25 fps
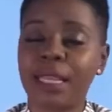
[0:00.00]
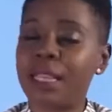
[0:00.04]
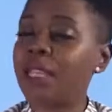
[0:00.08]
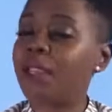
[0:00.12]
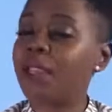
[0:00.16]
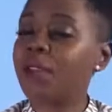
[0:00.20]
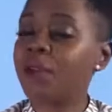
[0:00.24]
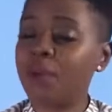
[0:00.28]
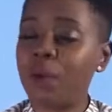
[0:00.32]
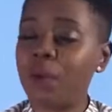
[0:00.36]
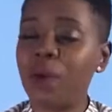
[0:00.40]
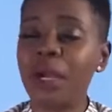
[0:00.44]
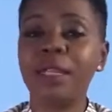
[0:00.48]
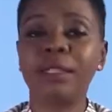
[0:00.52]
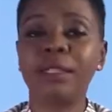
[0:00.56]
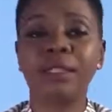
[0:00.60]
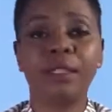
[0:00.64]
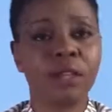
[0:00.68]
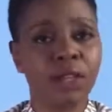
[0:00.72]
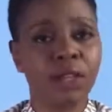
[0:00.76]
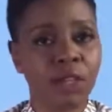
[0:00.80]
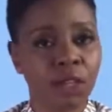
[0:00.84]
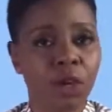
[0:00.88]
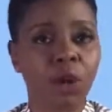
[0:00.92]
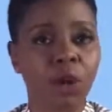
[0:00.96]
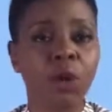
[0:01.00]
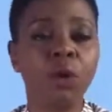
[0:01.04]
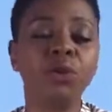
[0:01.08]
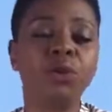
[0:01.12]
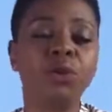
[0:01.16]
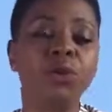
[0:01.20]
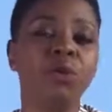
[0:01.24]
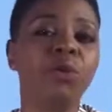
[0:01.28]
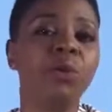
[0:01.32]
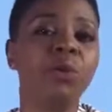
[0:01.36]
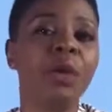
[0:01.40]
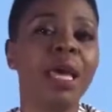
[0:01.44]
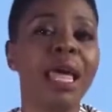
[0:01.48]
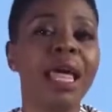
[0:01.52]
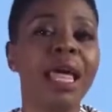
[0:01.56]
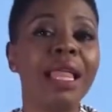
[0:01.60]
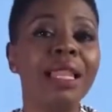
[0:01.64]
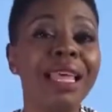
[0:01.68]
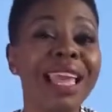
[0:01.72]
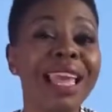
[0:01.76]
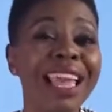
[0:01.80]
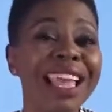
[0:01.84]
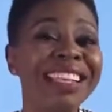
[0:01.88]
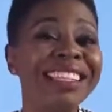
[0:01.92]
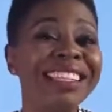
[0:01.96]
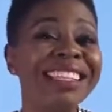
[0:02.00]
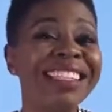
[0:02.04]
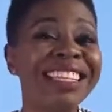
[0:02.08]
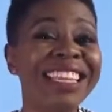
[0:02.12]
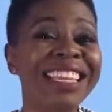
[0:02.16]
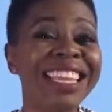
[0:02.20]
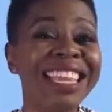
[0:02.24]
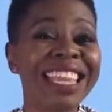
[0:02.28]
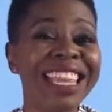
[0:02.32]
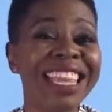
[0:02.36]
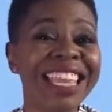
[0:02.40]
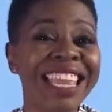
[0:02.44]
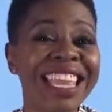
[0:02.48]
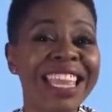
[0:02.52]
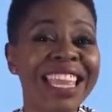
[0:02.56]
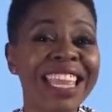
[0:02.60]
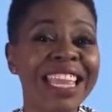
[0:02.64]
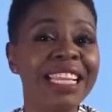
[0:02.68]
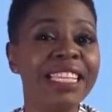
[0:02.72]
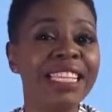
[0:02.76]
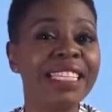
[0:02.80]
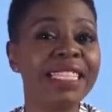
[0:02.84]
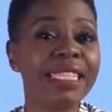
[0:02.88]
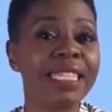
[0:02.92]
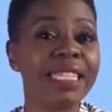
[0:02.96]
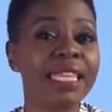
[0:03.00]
you know what? Go to lsetf.ng